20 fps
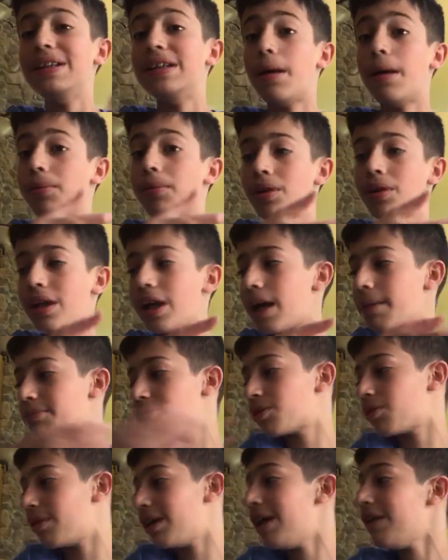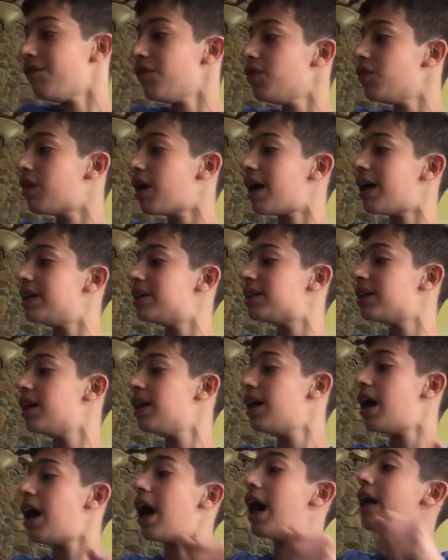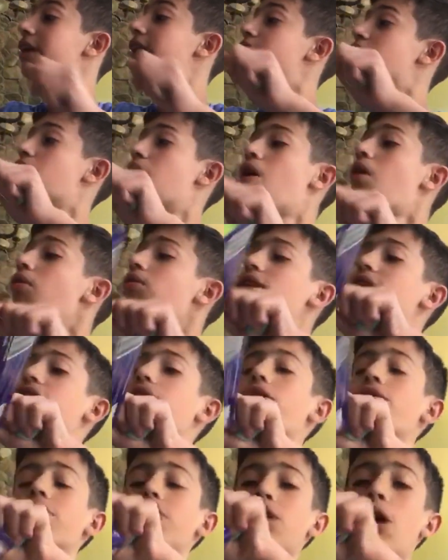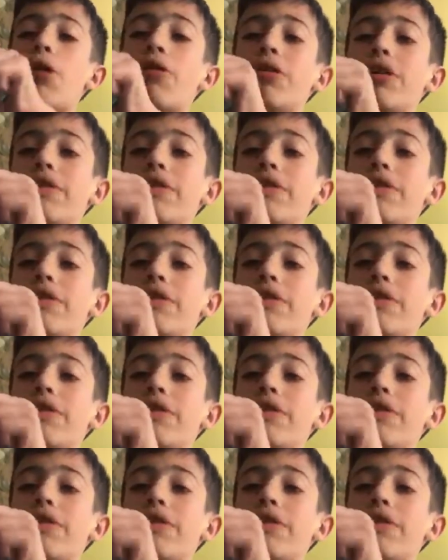double it up. So if you guys, I totally